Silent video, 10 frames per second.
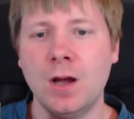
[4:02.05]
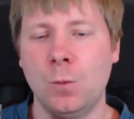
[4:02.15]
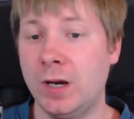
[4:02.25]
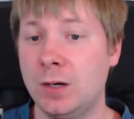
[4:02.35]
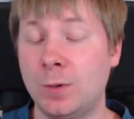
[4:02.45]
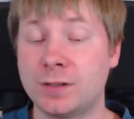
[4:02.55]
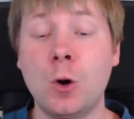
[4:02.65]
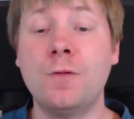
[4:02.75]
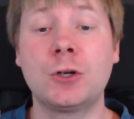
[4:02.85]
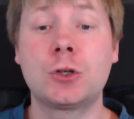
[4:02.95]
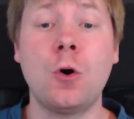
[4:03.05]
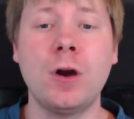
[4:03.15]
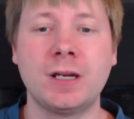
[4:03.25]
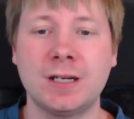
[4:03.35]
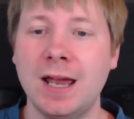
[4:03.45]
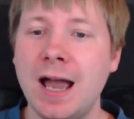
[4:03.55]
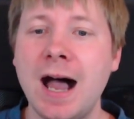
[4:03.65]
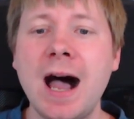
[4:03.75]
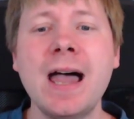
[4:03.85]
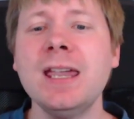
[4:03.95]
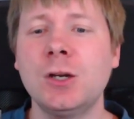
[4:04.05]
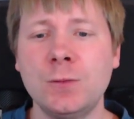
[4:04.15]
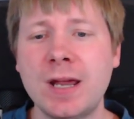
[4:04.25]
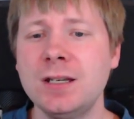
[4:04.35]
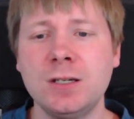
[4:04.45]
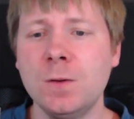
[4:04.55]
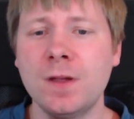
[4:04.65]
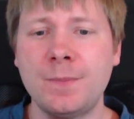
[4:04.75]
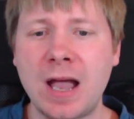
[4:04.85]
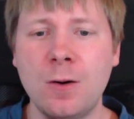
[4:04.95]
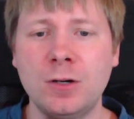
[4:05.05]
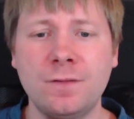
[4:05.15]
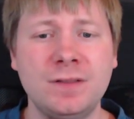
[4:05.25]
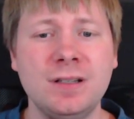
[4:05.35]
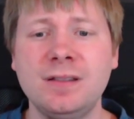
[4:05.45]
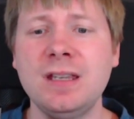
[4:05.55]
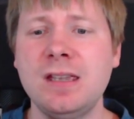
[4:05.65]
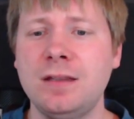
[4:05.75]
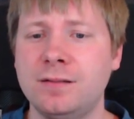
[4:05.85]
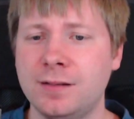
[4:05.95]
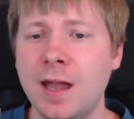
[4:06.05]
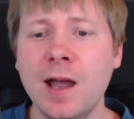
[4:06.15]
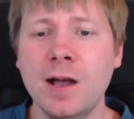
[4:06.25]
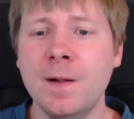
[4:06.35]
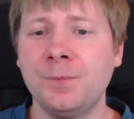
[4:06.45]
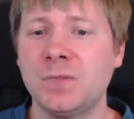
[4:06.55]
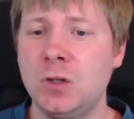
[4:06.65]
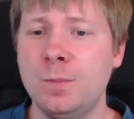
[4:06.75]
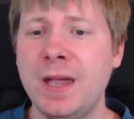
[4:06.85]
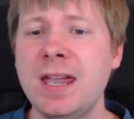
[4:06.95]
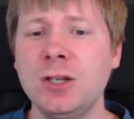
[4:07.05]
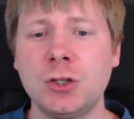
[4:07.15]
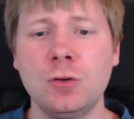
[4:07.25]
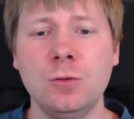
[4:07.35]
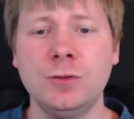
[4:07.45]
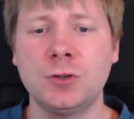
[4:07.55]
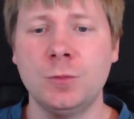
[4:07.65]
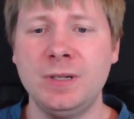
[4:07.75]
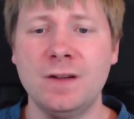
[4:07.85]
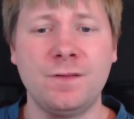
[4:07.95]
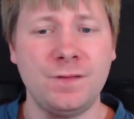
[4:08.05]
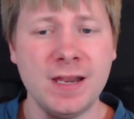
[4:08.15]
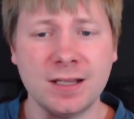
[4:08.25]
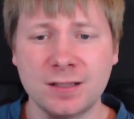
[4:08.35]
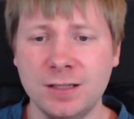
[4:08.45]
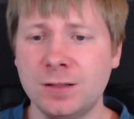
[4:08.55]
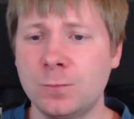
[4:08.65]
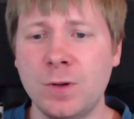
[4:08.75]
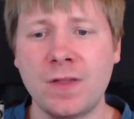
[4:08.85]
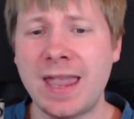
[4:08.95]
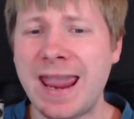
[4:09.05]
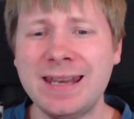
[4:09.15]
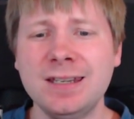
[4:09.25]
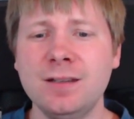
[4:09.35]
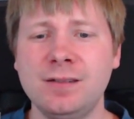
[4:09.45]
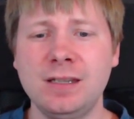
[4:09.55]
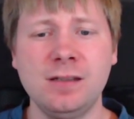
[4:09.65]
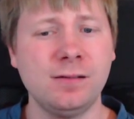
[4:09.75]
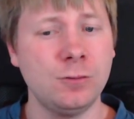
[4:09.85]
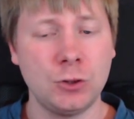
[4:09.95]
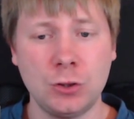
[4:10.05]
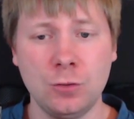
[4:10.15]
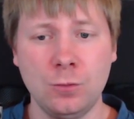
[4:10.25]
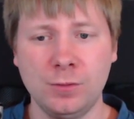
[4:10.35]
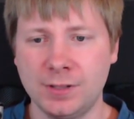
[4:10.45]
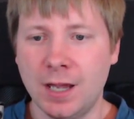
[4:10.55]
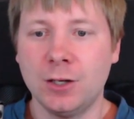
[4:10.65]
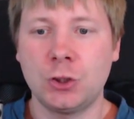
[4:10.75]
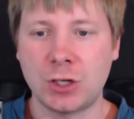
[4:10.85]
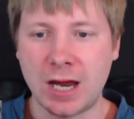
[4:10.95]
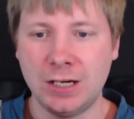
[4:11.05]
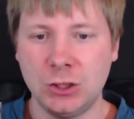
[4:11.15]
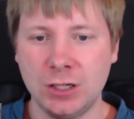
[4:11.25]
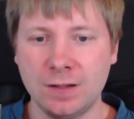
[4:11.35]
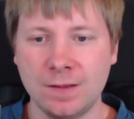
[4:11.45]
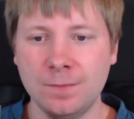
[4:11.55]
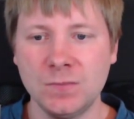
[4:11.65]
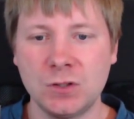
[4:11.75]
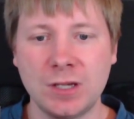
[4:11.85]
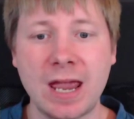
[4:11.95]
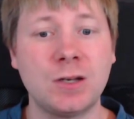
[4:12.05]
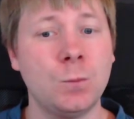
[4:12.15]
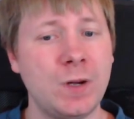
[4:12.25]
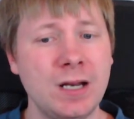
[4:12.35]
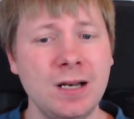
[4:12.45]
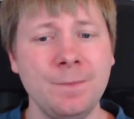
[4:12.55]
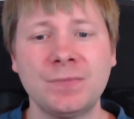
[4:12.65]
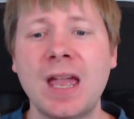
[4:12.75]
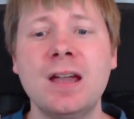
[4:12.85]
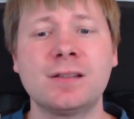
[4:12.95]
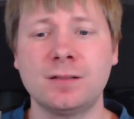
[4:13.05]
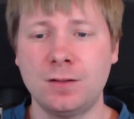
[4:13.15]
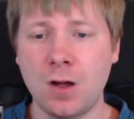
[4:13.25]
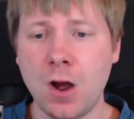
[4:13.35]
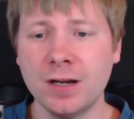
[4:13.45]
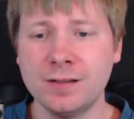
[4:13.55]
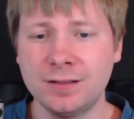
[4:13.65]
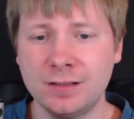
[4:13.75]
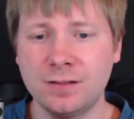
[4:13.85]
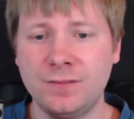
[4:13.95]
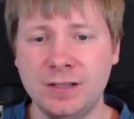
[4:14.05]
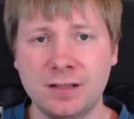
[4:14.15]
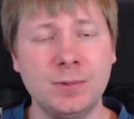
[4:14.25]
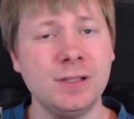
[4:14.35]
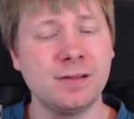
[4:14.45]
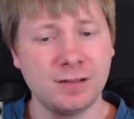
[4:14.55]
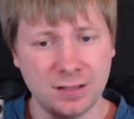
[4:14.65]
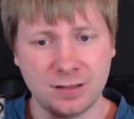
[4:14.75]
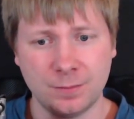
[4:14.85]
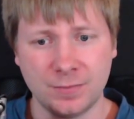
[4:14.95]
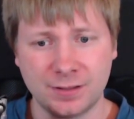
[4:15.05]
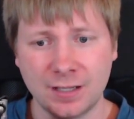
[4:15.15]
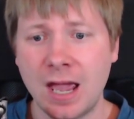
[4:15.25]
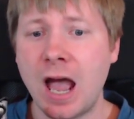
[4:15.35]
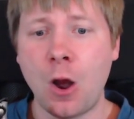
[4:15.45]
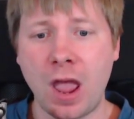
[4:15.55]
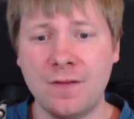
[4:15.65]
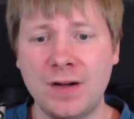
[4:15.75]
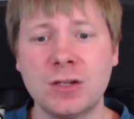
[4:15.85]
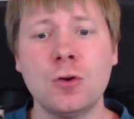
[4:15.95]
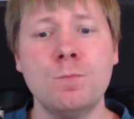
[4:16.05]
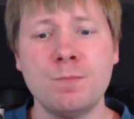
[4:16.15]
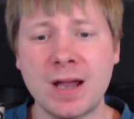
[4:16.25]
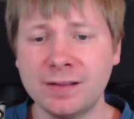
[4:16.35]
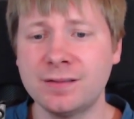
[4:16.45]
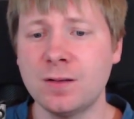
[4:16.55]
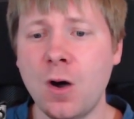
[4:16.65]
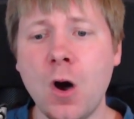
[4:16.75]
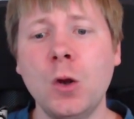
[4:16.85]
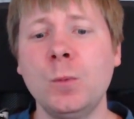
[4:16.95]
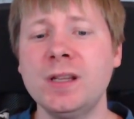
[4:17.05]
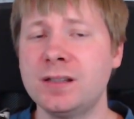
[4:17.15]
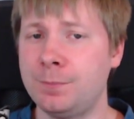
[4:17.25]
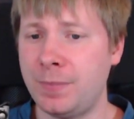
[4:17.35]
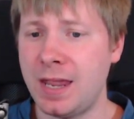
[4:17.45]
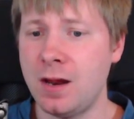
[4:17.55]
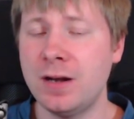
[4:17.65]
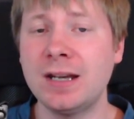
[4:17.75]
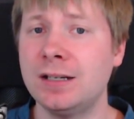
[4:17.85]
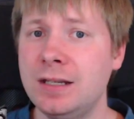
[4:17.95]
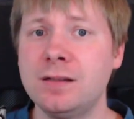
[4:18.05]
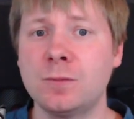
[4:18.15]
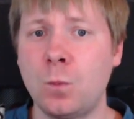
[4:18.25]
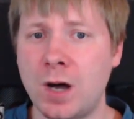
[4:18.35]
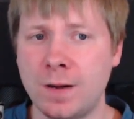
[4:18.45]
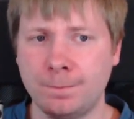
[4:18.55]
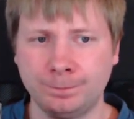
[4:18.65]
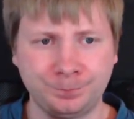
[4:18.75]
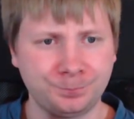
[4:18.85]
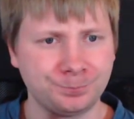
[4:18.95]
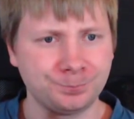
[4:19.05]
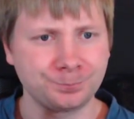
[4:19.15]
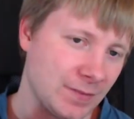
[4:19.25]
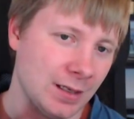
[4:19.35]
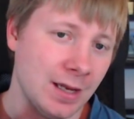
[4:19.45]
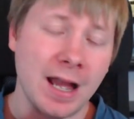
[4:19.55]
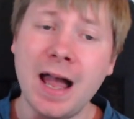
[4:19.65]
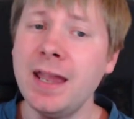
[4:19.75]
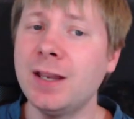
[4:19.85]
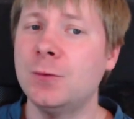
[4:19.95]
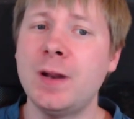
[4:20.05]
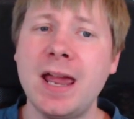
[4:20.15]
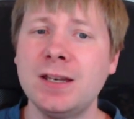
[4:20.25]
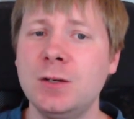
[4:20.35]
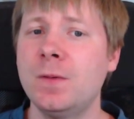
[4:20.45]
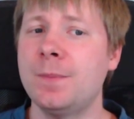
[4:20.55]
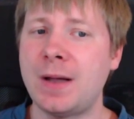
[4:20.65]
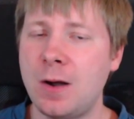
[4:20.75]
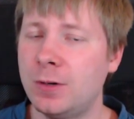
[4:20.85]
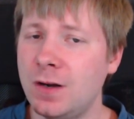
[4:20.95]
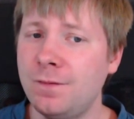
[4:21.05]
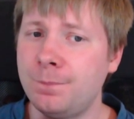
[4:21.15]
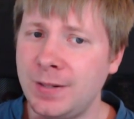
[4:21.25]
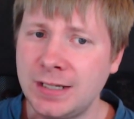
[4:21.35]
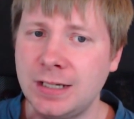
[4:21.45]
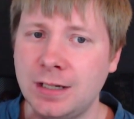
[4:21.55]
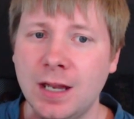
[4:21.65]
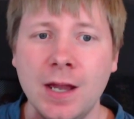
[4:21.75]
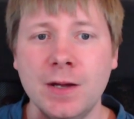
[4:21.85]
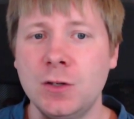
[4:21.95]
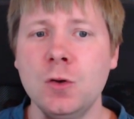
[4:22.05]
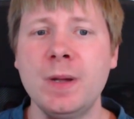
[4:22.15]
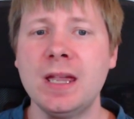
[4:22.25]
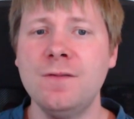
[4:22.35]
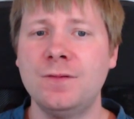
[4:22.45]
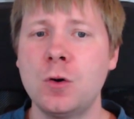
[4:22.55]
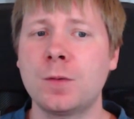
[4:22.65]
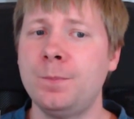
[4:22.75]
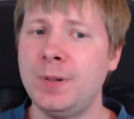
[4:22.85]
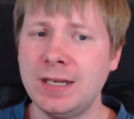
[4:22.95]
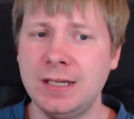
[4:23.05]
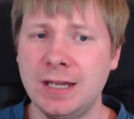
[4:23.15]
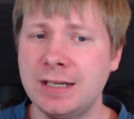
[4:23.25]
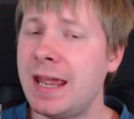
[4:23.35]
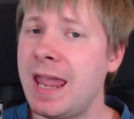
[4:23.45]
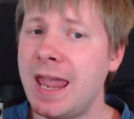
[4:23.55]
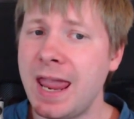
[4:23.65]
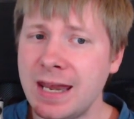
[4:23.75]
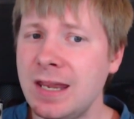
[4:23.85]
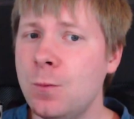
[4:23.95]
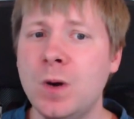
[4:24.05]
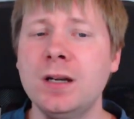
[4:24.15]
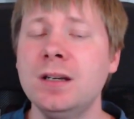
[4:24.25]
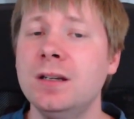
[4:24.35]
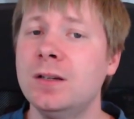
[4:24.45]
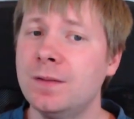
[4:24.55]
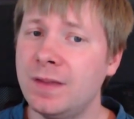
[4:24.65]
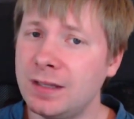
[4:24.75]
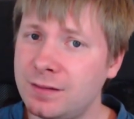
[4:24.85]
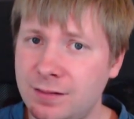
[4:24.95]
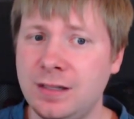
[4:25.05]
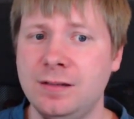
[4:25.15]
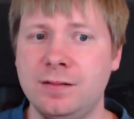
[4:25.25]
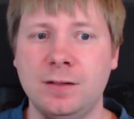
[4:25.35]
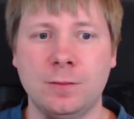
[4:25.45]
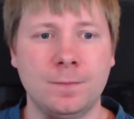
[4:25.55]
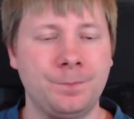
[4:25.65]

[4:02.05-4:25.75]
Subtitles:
Weedle was overjoyed. I grant you the power of disease. You may choose to be afflicted with any disease you choose, changing them at will as long as it is visible symptoms. However, you must always bear at least one. I grant you the power of pity. You may invoke pity in anyone that sees you.